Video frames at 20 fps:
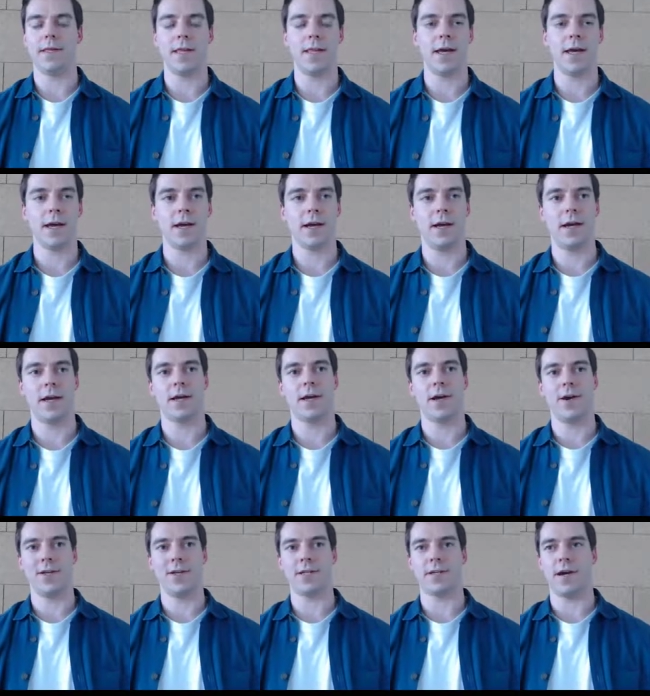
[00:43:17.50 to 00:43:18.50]
And then that kind of
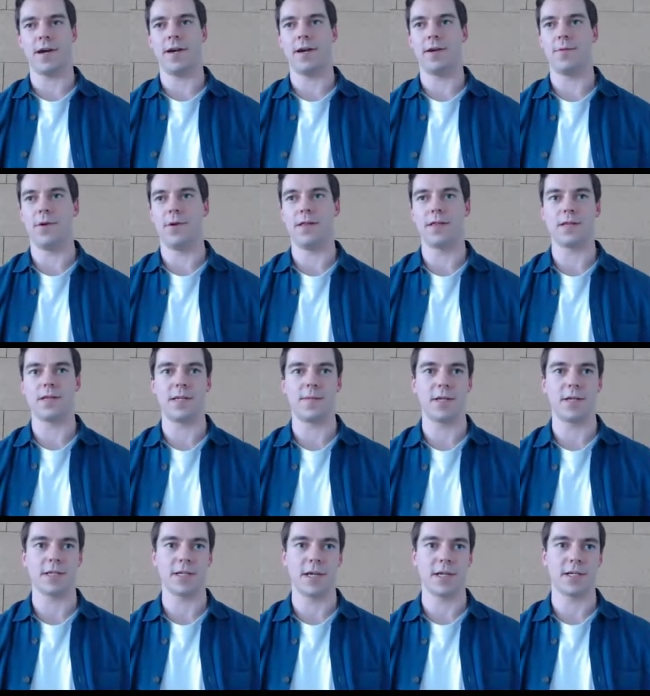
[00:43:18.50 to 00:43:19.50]
coincided with
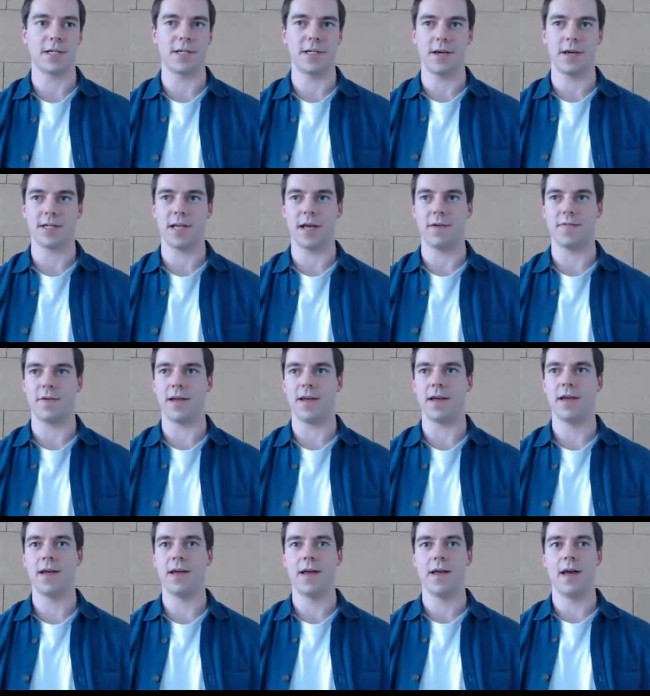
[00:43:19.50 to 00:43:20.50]
some discussions I was
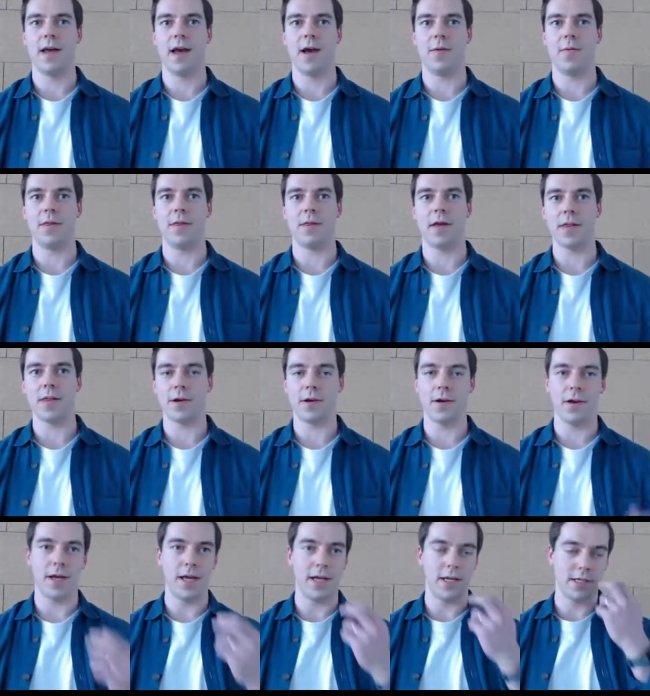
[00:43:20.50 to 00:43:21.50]
having uh, with other
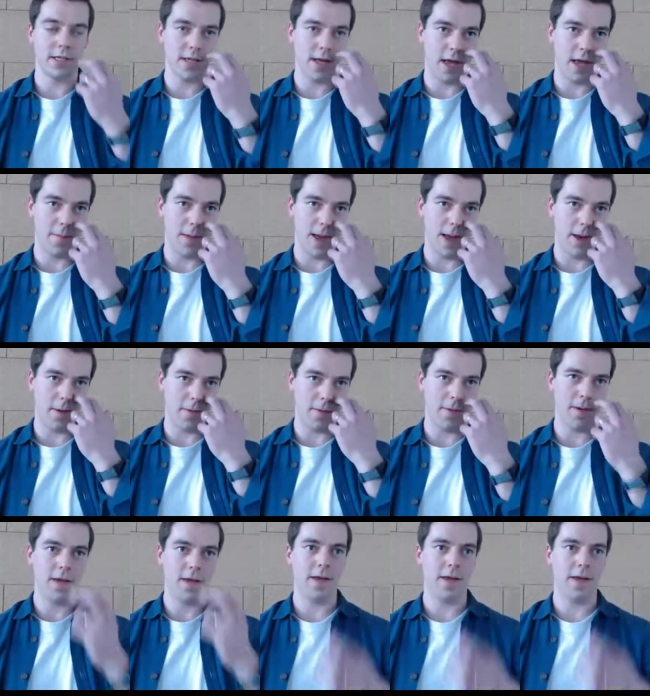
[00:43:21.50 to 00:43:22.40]
colleagues about